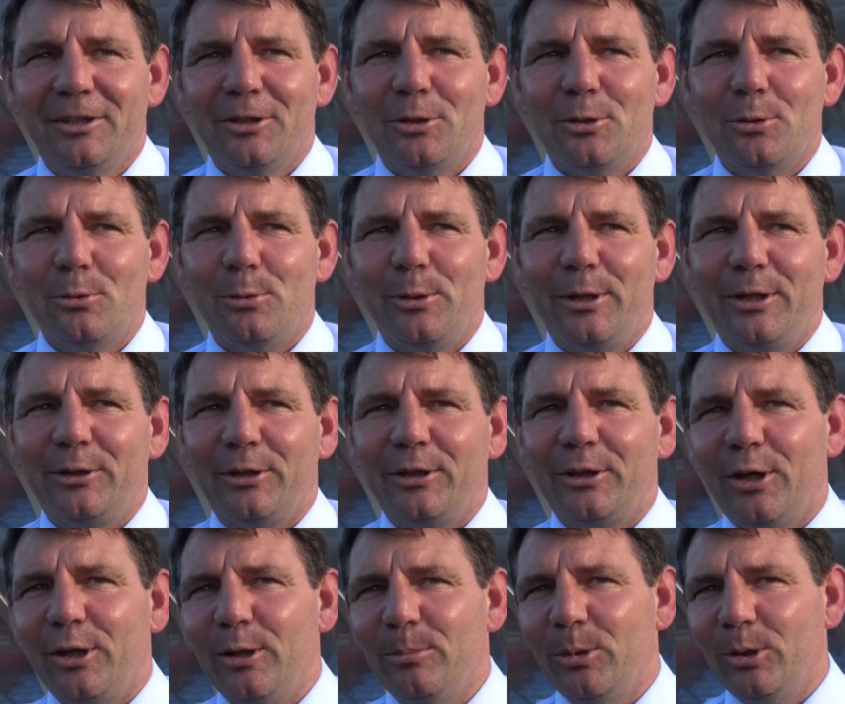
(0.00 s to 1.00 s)
we could have
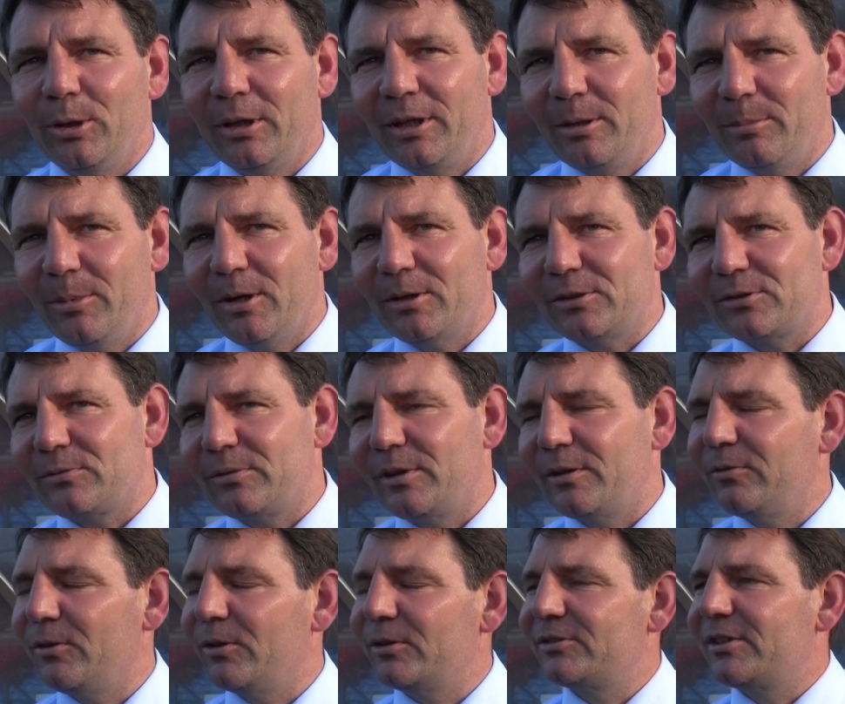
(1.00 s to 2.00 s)
got the ball in the box three or
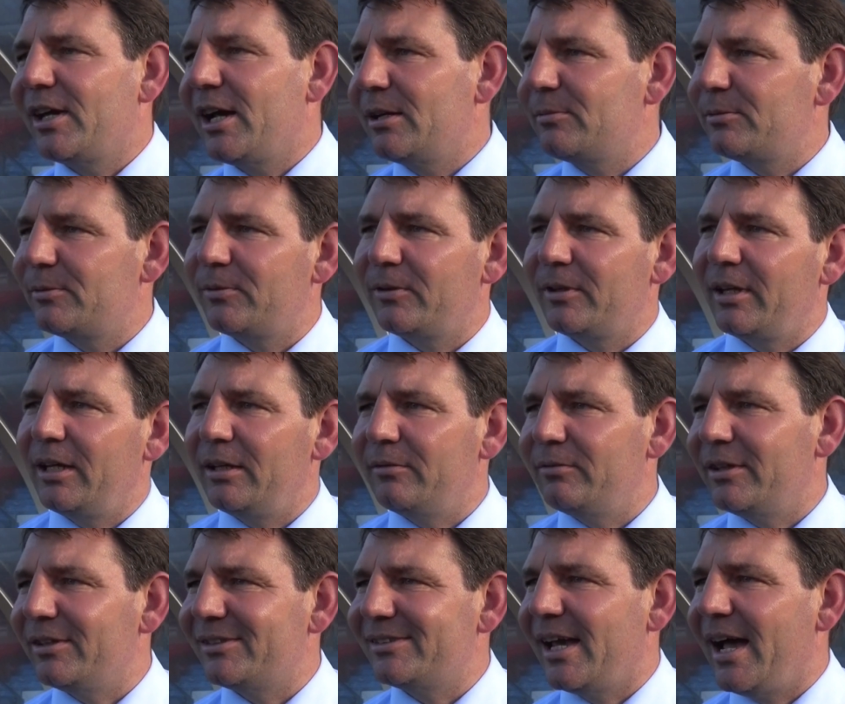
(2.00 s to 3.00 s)
four times before they
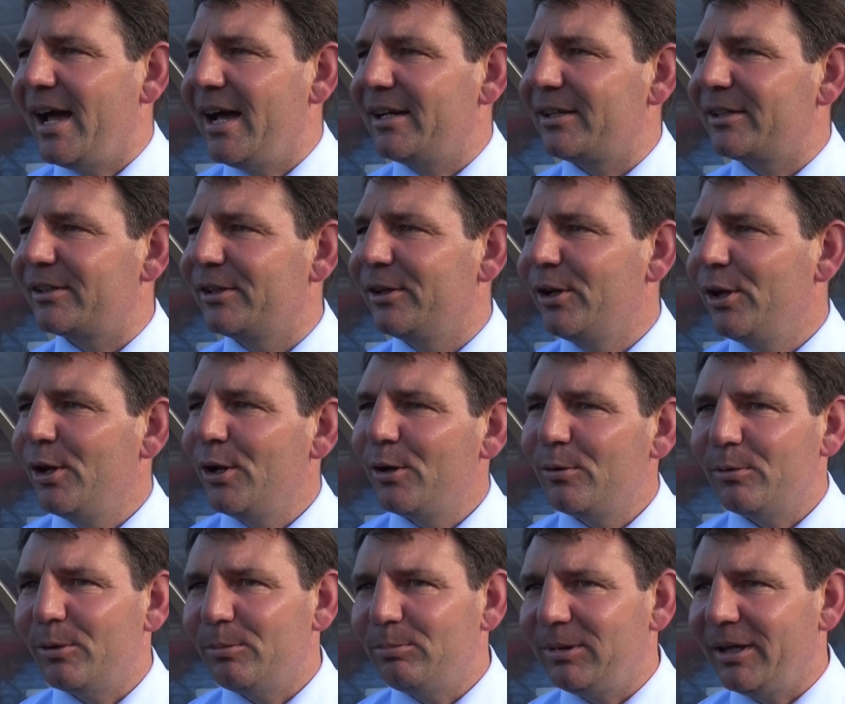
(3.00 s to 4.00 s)
even attack.
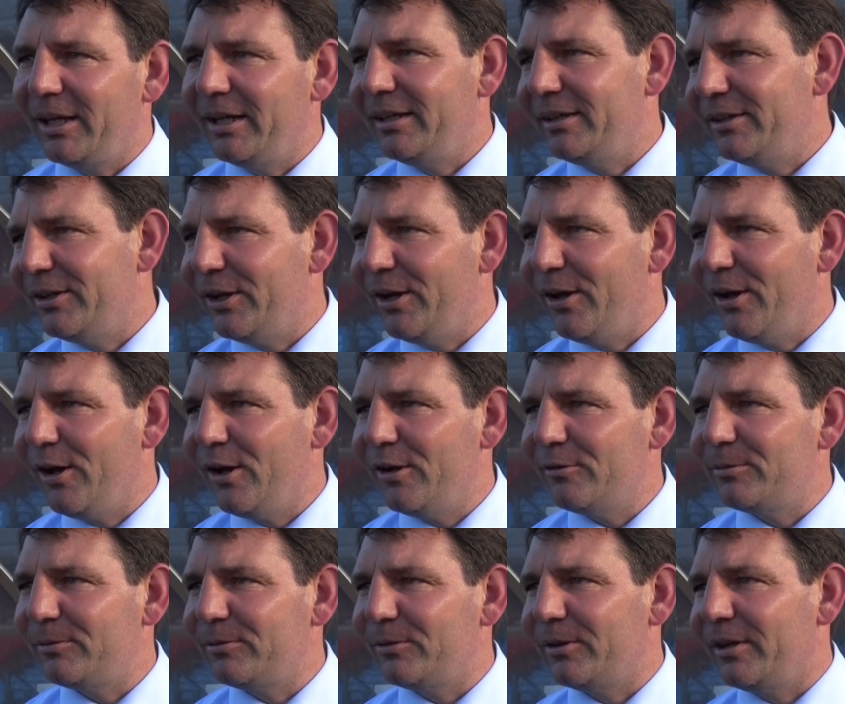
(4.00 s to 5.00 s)
We're playing in their
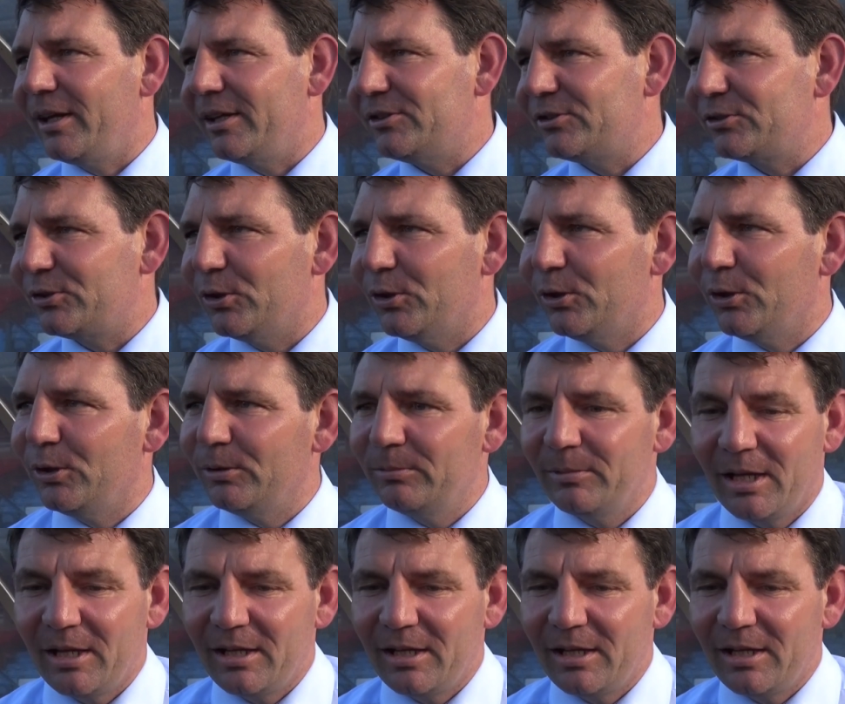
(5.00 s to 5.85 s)
half before they score.